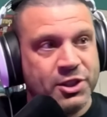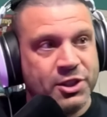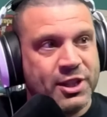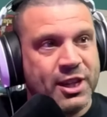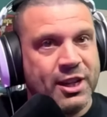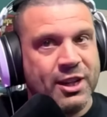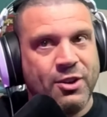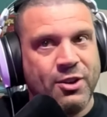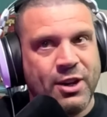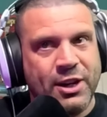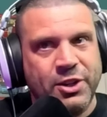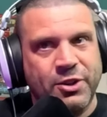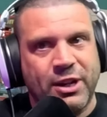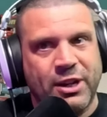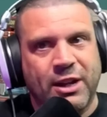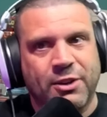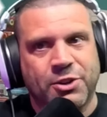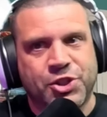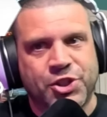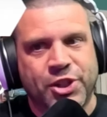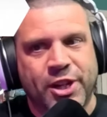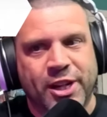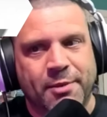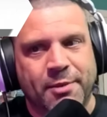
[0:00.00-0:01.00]
you right to it. I'll
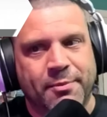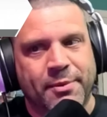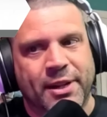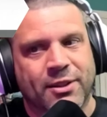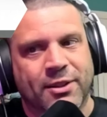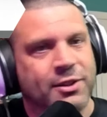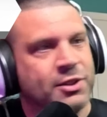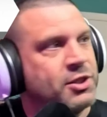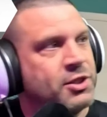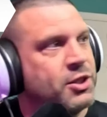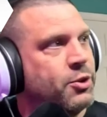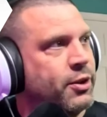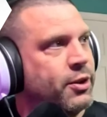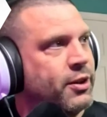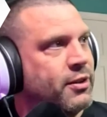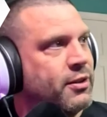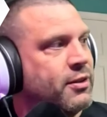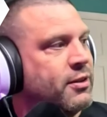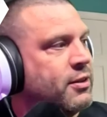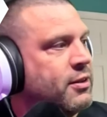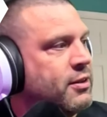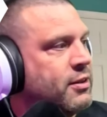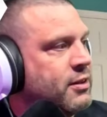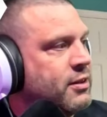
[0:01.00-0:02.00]
shut up now. Let's do it.
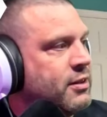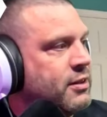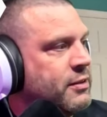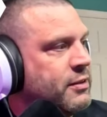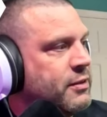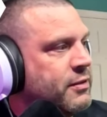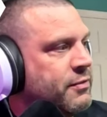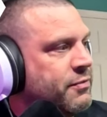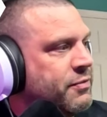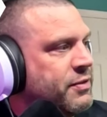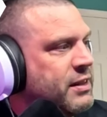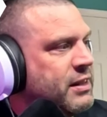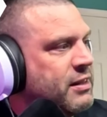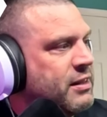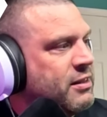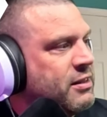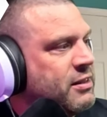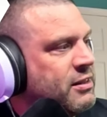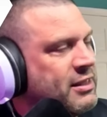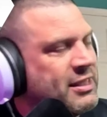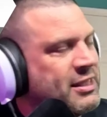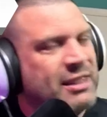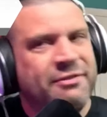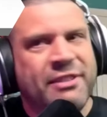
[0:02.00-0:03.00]

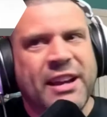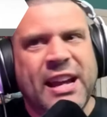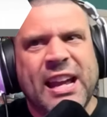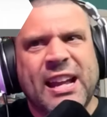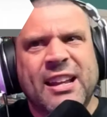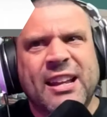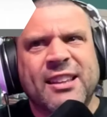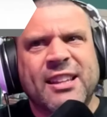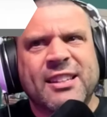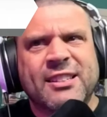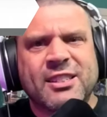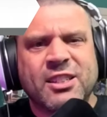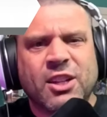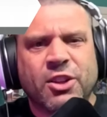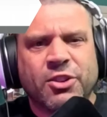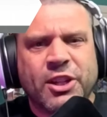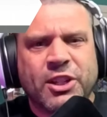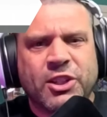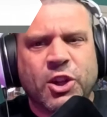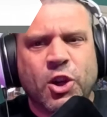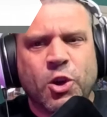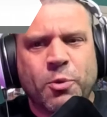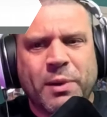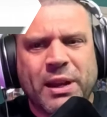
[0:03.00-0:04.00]
Savannah, this is only
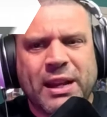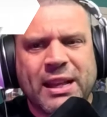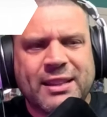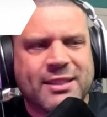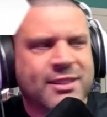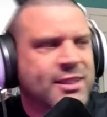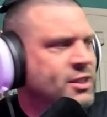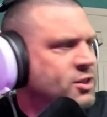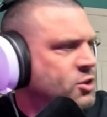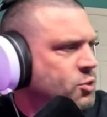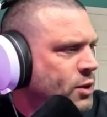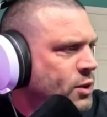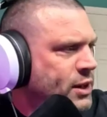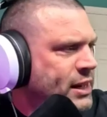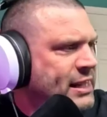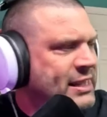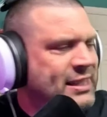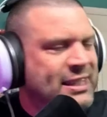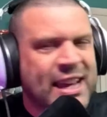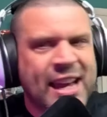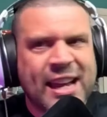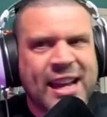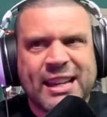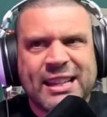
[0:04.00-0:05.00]
2 minutes and 20
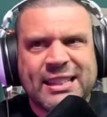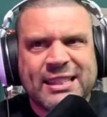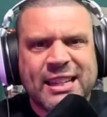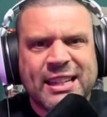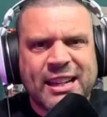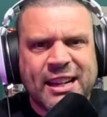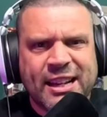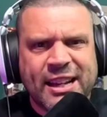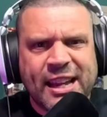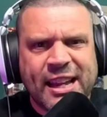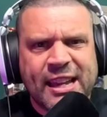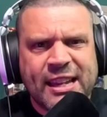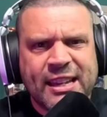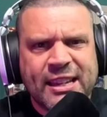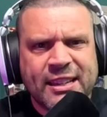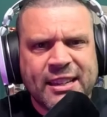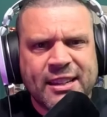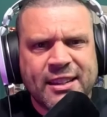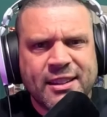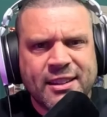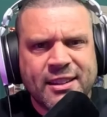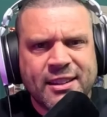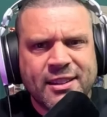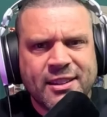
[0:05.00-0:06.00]
seconds, honey.
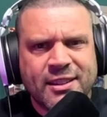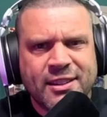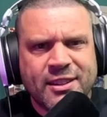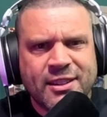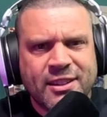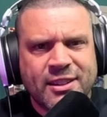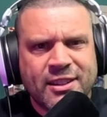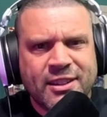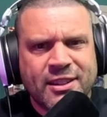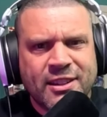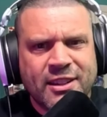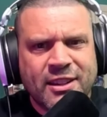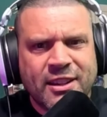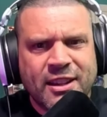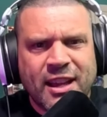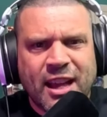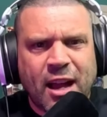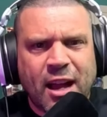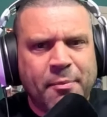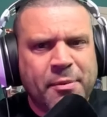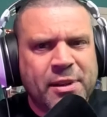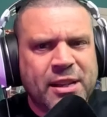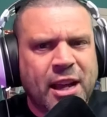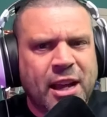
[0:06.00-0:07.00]

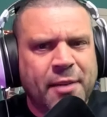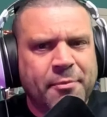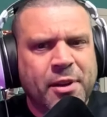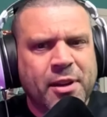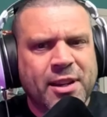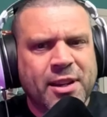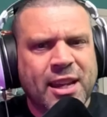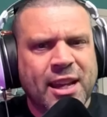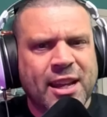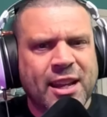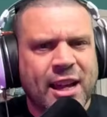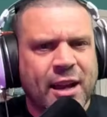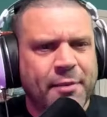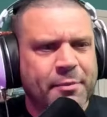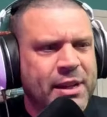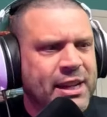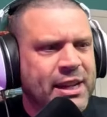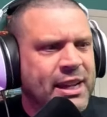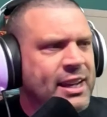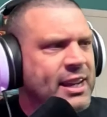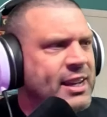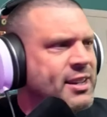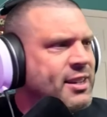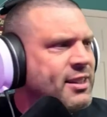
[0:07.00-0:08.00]
I'm gonna get
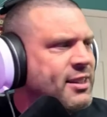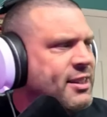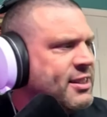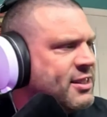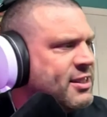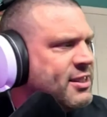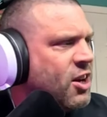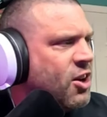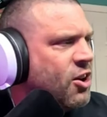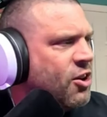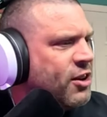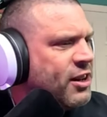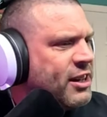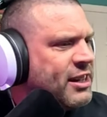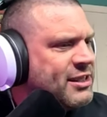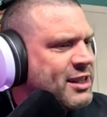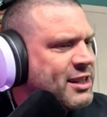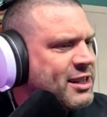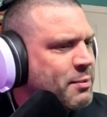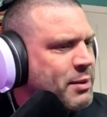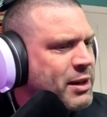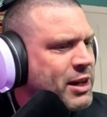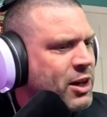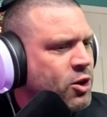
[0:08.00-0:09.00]
into the song and it's gonna
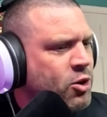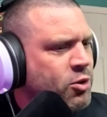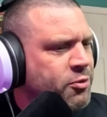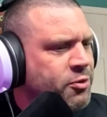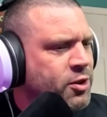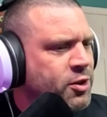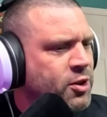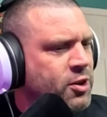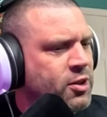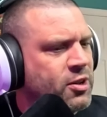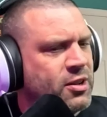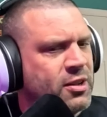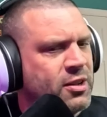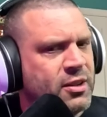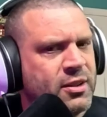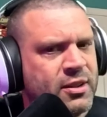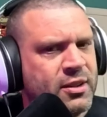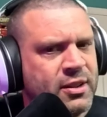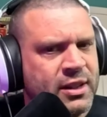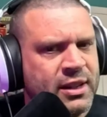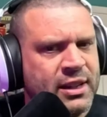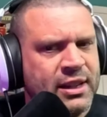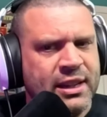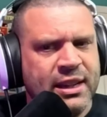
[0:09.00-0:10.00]
be over.
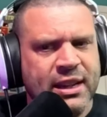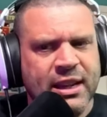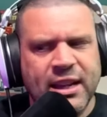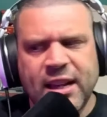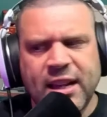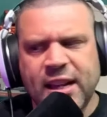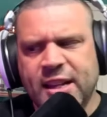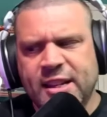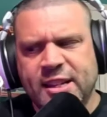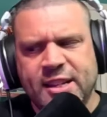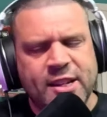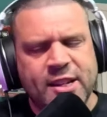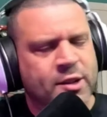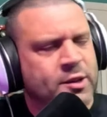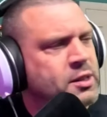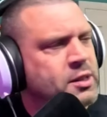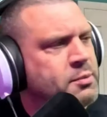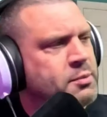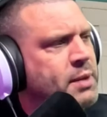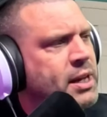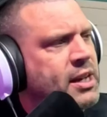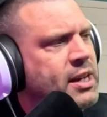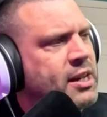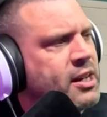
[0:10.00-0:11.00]
Ay Dios
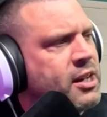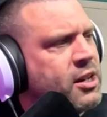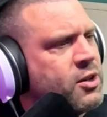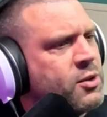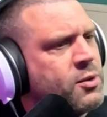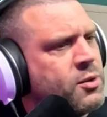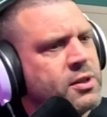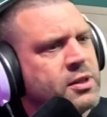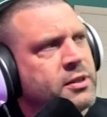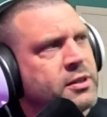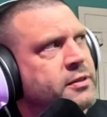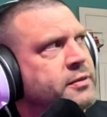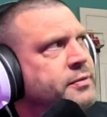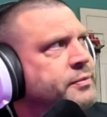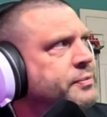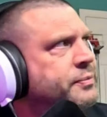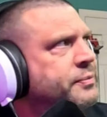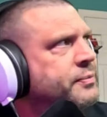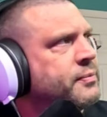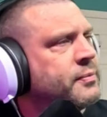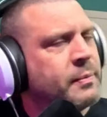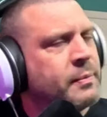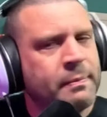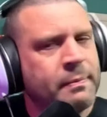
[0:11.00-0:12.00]
mío.
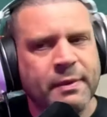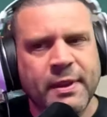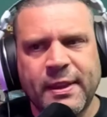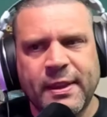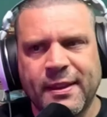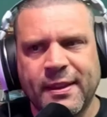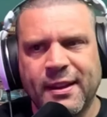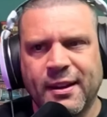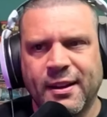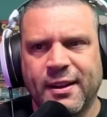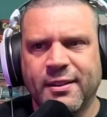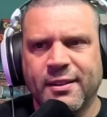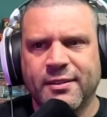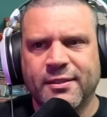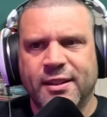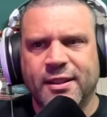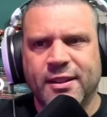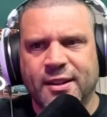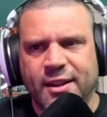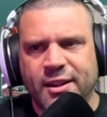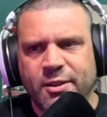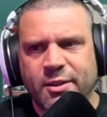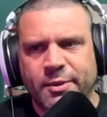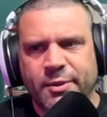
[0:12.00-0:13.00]
All
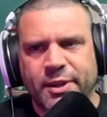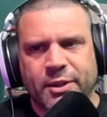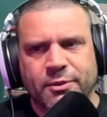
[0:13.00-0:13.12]
right, here we go.